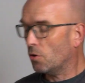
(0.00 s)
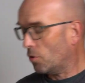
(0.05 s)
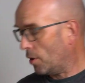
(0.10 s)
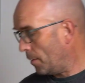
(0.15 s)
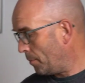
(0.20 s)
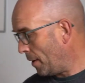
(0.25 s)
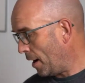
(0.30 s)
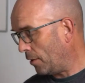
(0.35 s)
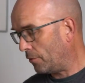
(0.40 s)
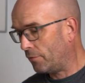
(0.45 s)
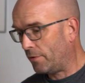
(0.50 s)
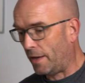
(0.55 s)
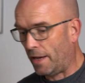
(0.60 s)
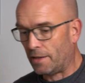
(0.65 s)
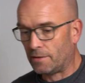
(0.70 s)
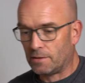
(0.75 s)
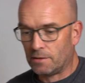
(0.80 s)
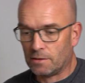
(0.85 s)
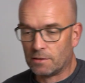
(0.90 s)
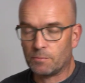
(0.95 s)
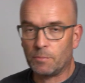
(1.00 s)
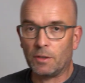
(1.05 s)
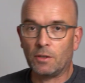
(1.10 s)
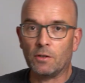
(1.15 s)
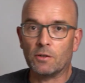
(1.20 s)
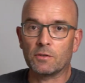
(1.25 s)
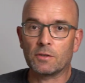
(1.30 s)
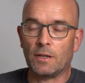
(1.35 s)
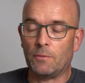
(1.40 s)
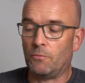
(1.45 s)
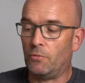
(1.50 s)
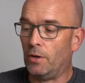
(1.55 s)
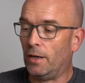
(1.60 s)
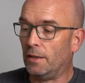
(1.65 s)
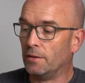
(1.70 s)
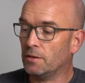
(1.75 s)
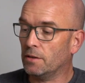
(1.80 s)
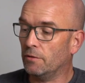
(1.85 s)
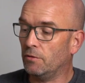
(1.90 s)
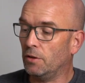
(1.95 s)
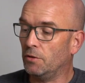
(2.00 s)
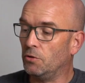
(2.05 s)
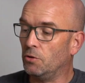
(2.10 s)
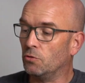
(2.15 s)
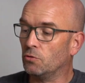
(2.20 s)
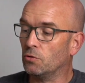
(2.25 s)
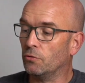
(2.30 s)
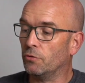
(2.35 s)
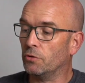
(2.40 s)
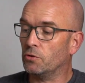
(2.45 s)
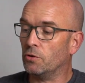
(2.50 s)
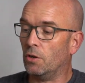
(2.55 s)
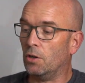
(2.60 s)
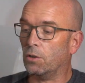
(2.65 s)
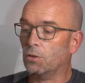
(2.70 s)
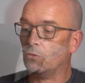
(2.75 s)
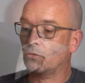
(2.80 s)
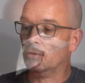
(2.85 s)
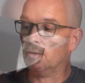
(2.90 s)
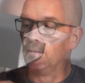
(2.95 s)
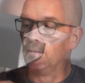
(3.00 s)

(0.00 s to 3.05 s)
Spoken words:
about flashes, because I'm relatively new to photography,